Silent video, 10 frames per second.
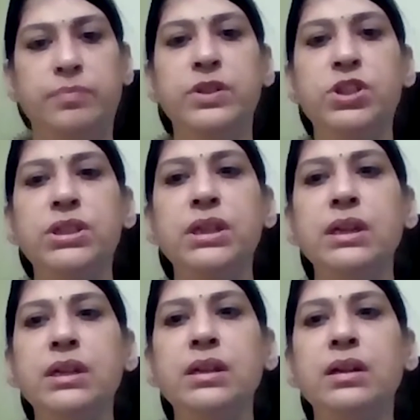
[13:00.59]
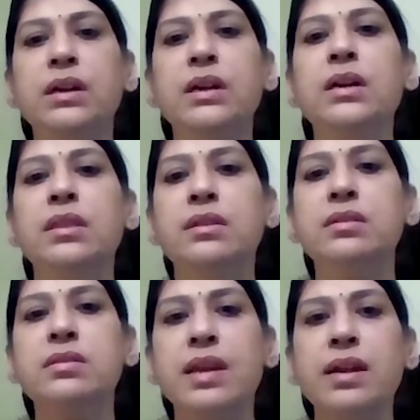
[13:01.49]
machine the
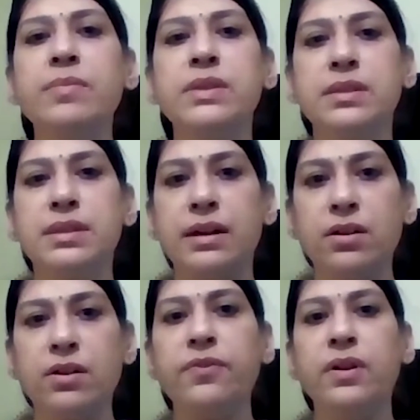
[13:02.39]
same set of